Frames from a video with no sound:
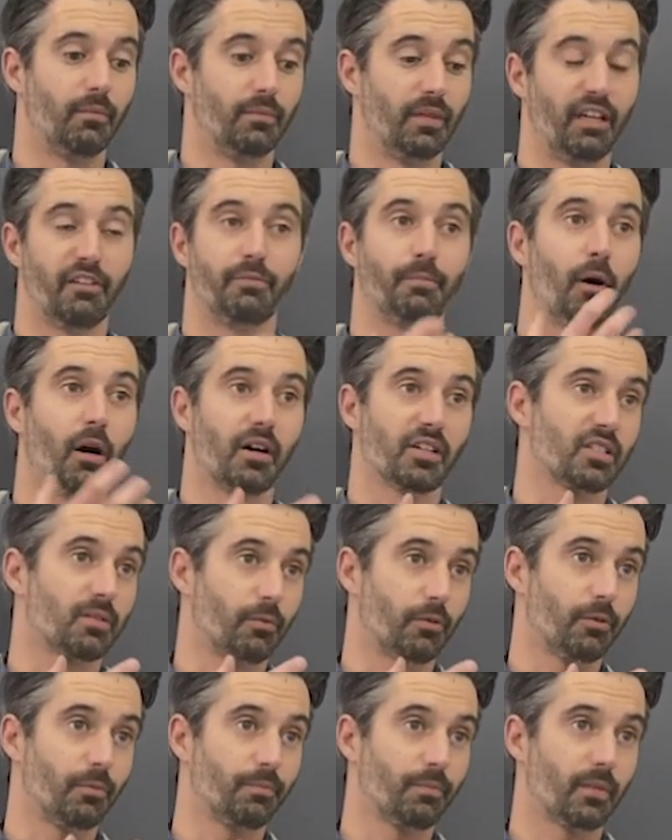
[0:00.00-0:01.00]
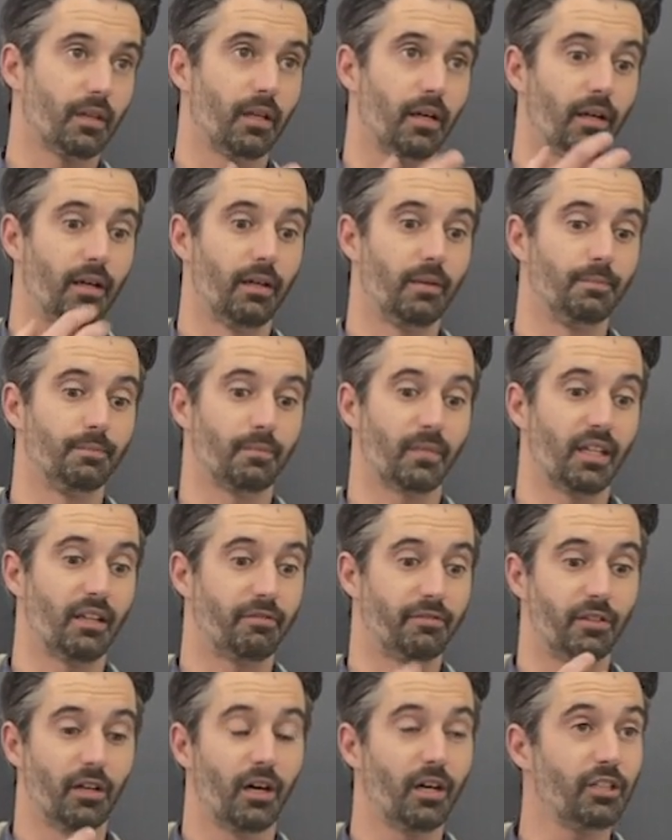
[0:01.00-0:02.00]
if possible. If
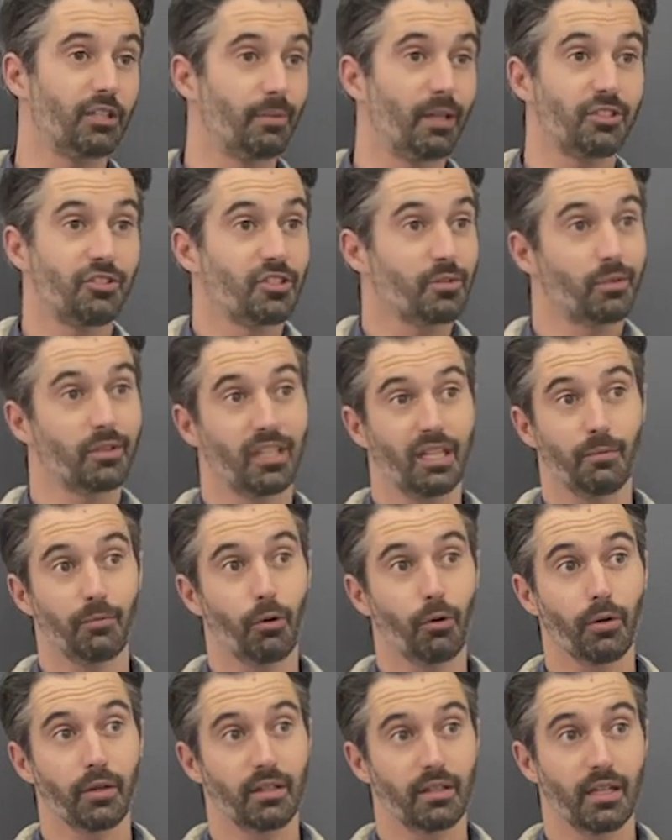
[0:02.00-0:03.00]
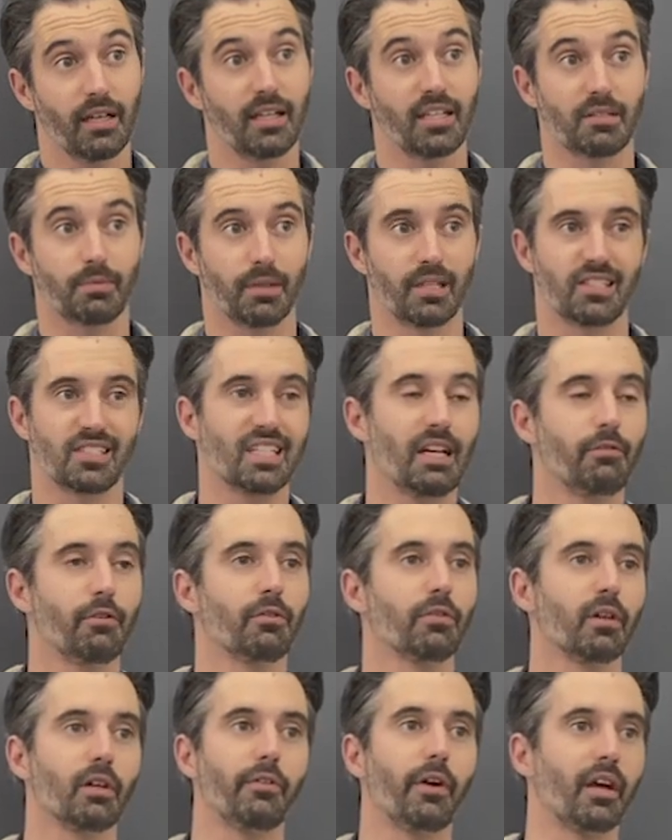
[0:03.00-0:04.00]
not, you might just want to keep rolling the dice, but it's never
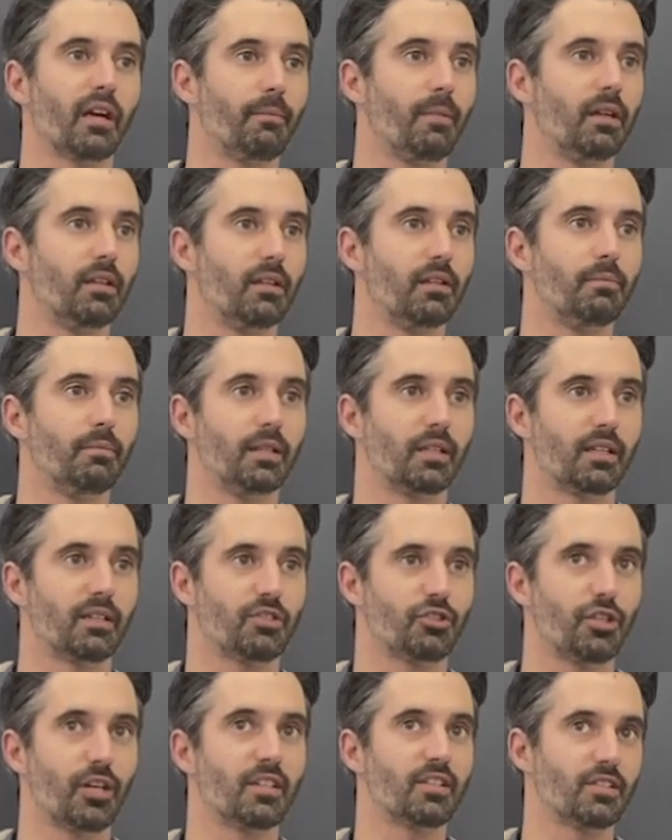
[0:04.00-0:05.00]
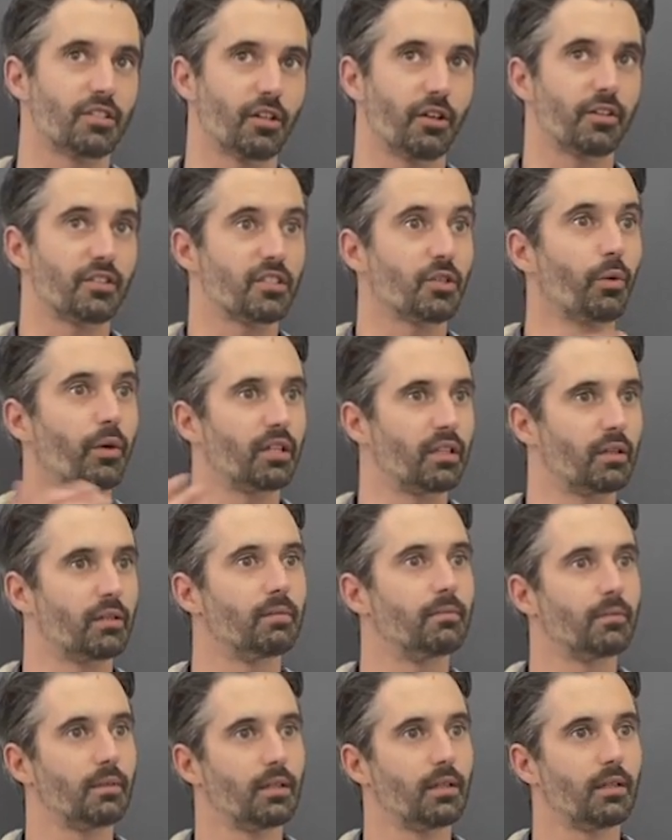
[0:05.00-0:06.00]
really recommended because chances are it's going
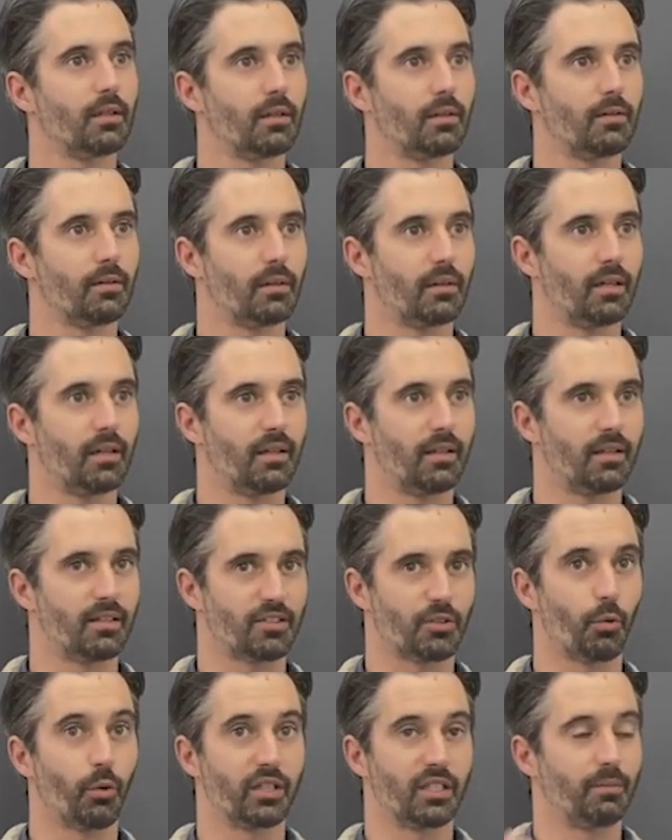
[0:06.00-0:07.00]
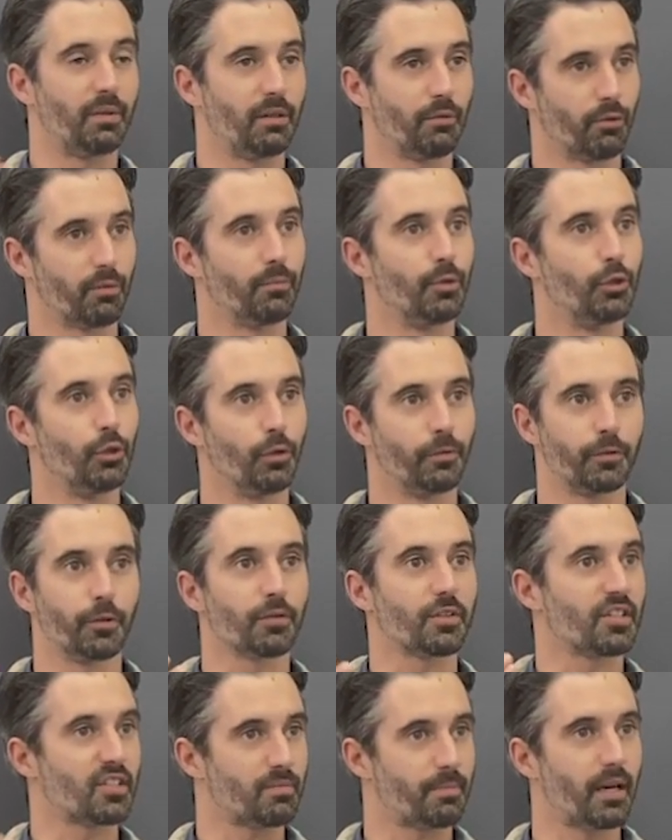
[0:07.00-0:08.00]
to be removed or
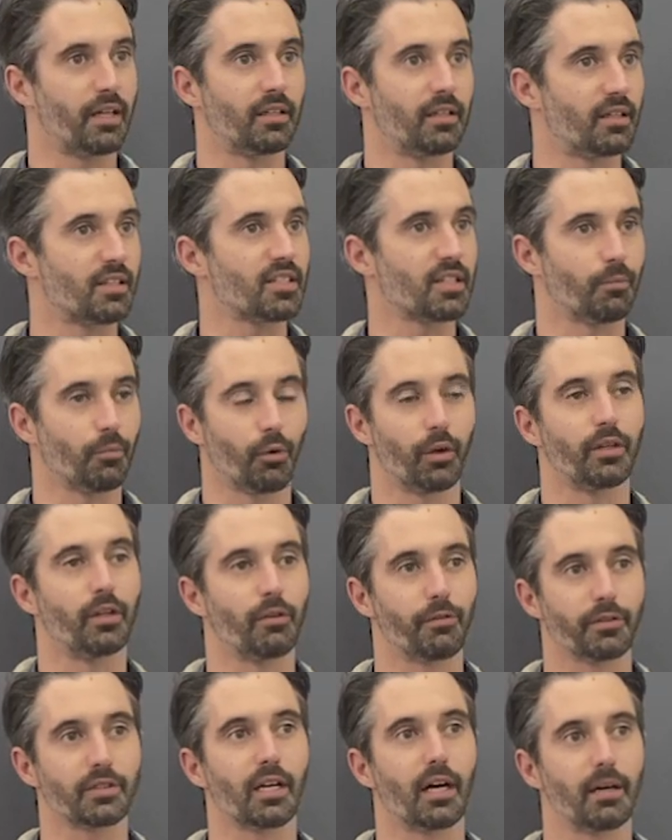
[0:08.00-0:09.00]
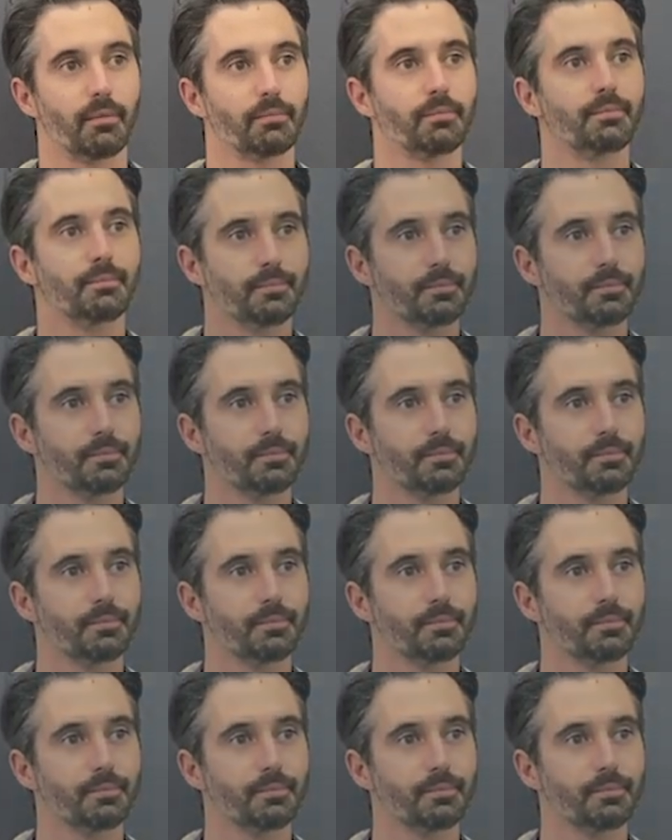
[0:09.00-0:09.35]
suspended at some point over time.